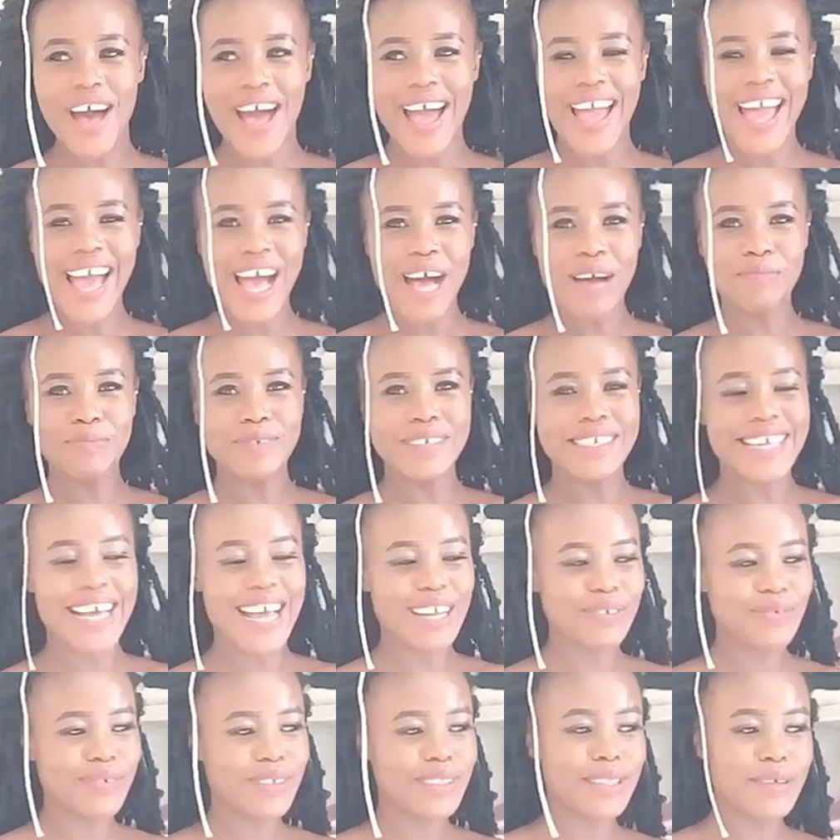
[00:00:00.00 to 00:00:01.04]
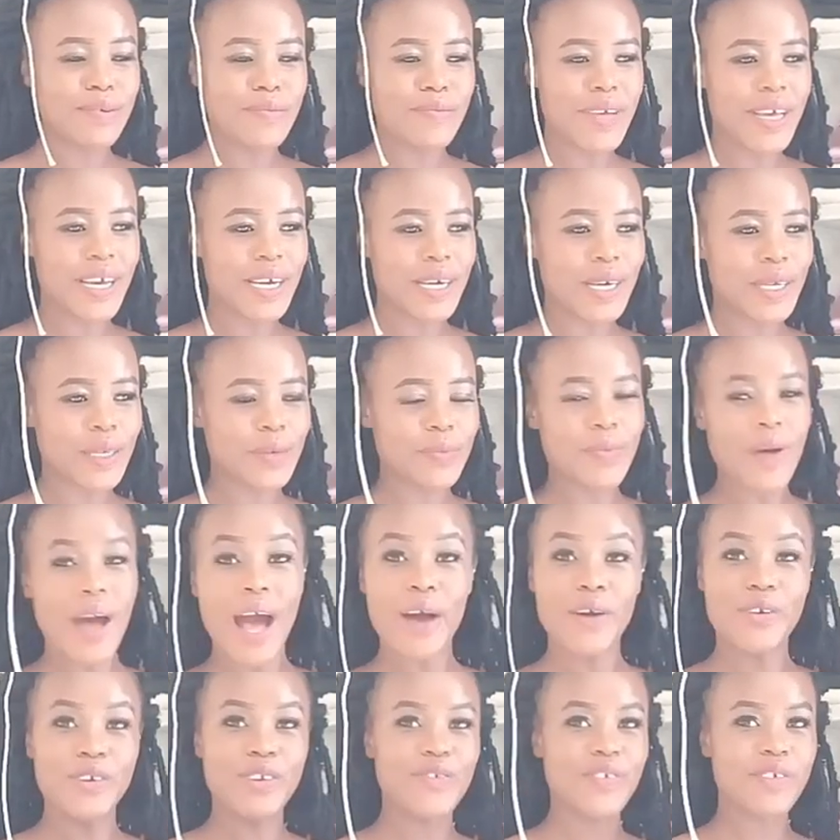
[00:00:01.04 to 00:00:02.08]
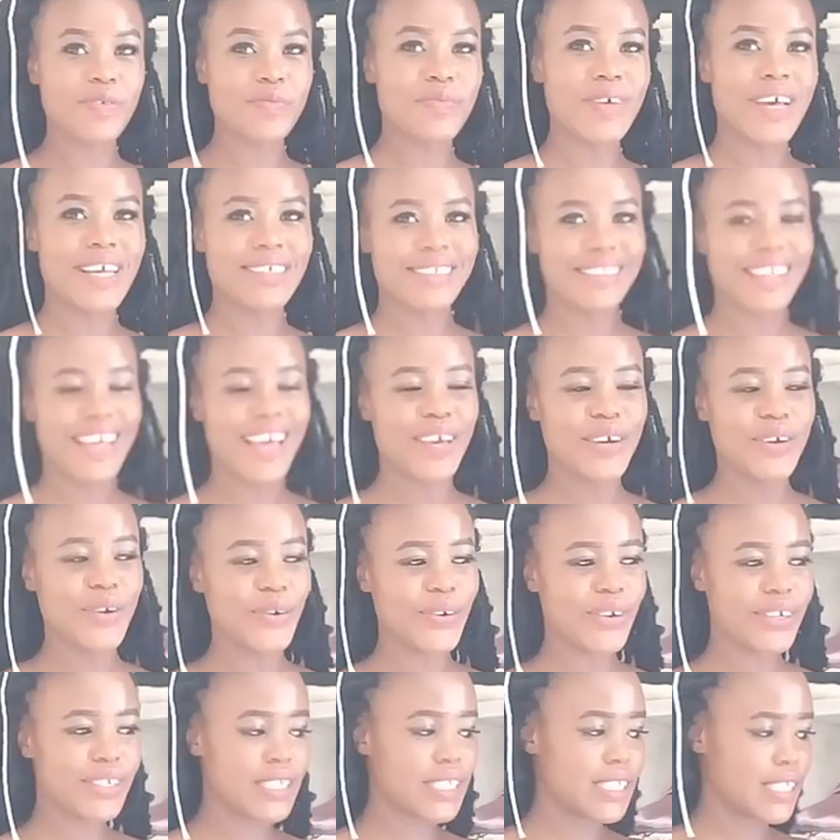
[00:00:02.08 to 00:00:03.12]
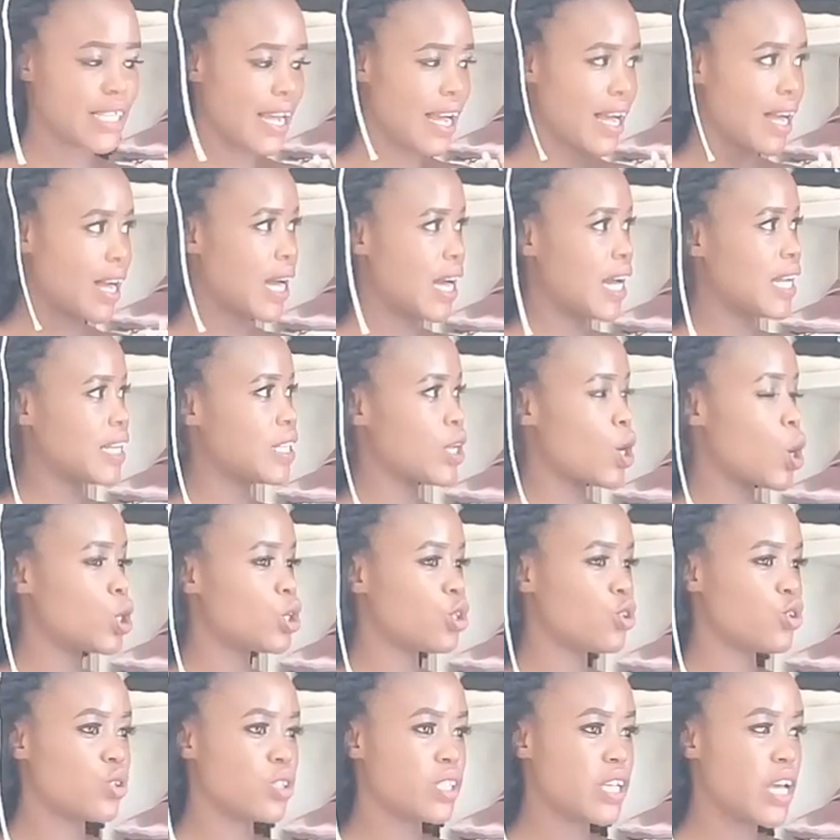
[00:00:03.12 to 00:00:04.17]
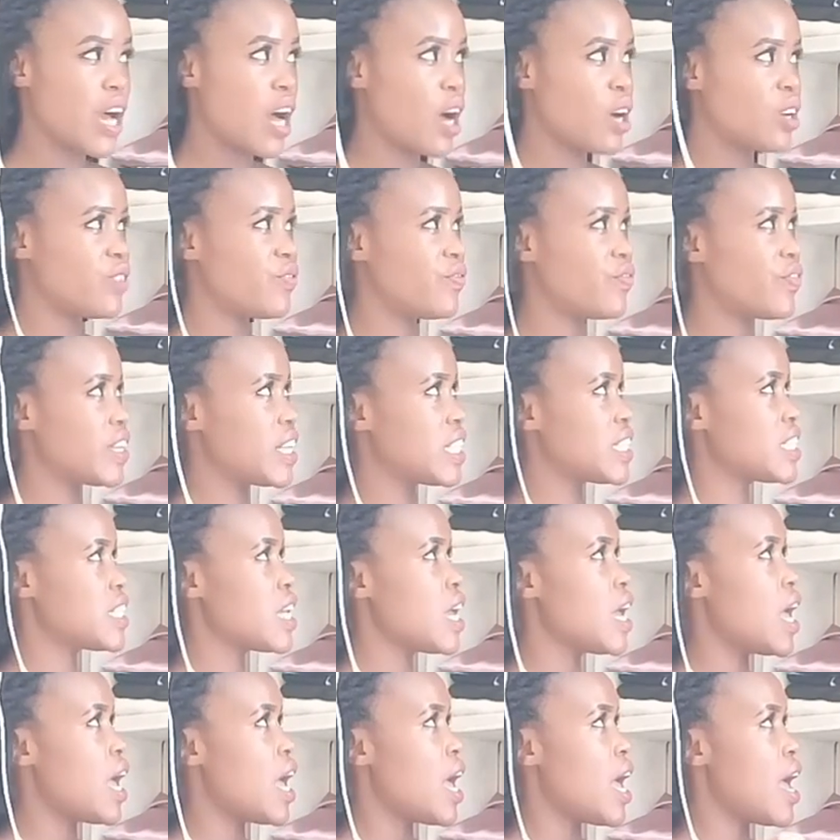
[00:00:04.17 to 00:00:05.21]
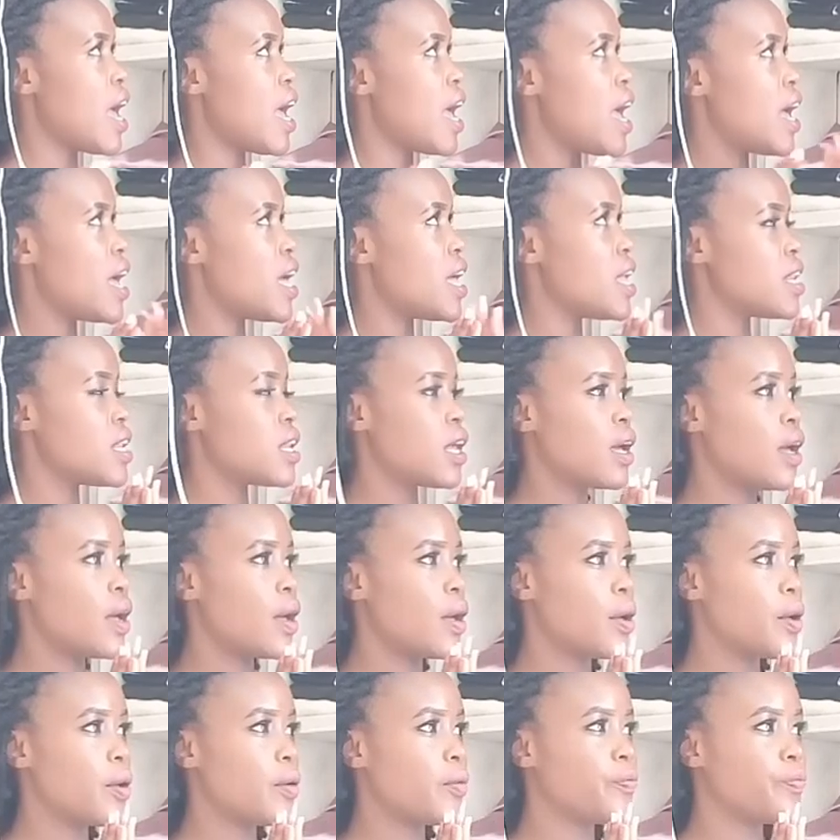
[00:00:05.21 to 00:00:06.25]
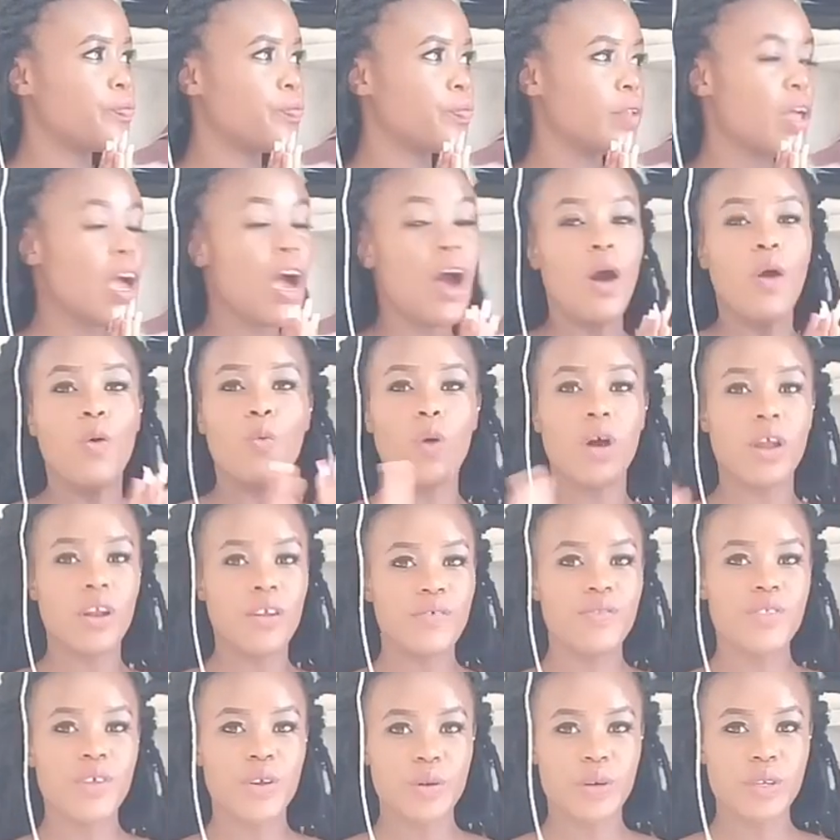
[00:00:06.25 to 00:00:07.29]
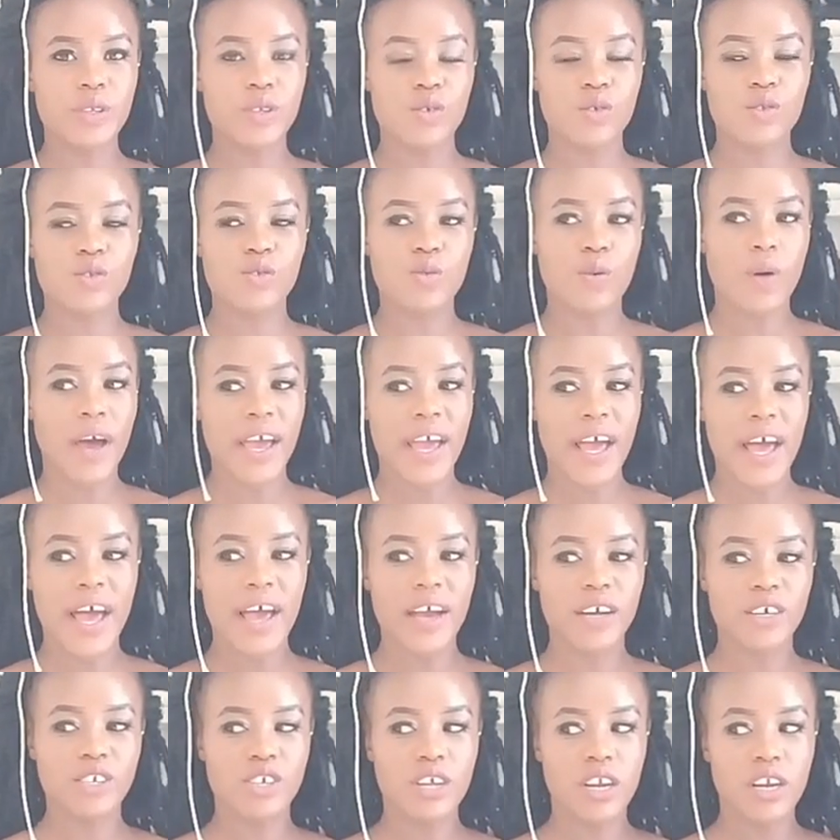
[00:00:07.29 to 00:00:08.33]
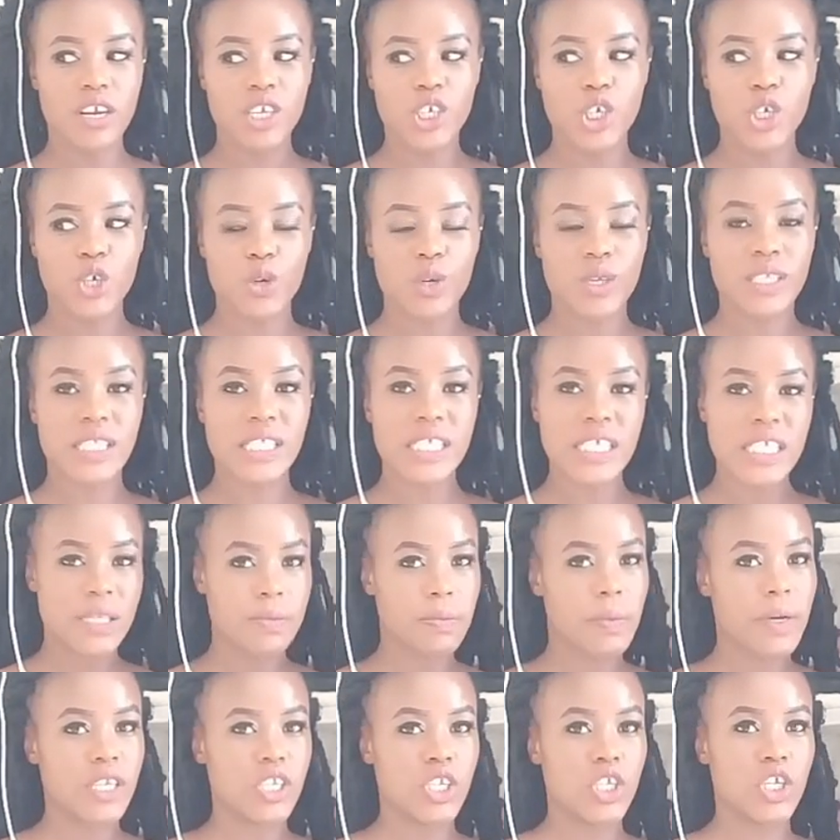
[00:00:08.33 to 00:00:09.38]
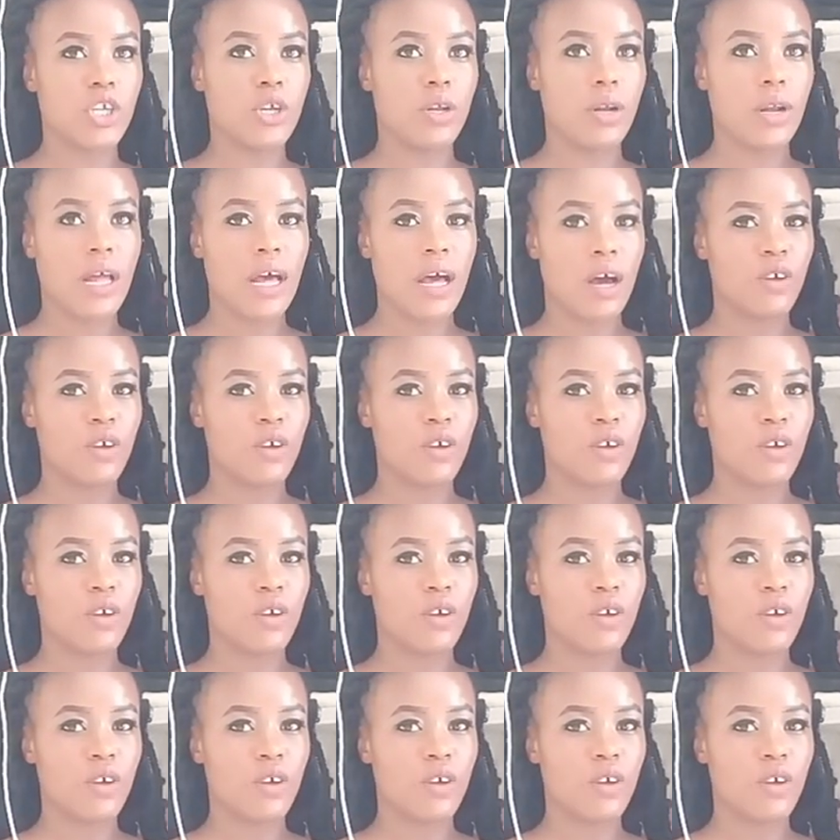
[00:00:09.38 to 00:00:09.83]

I am done with the makeup however best I could add onto the outfit. And one of the reasons why I actually chose this particular